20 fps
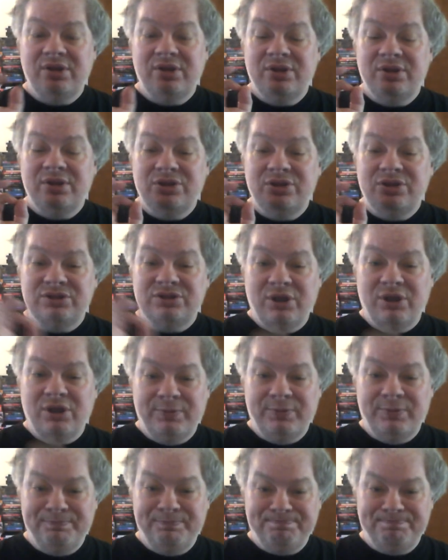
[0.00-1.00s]
So,
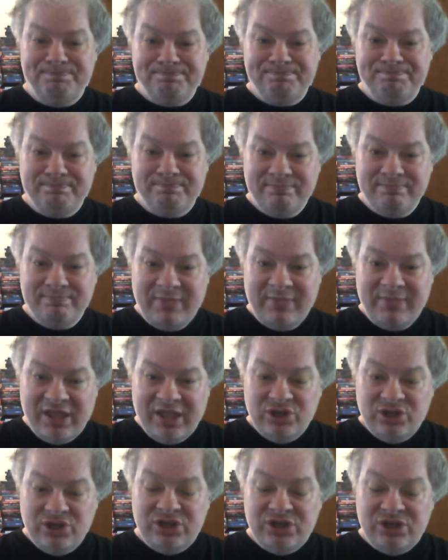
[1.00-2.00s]
in
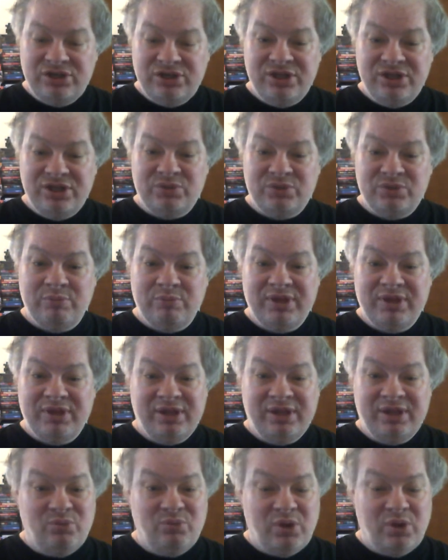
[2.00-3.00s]
addition to this one being in
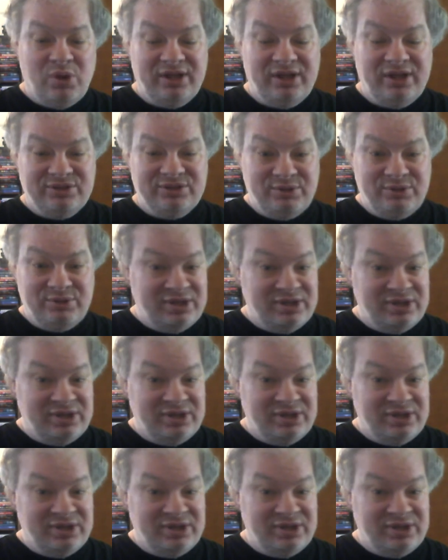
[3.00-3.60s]
widescreen,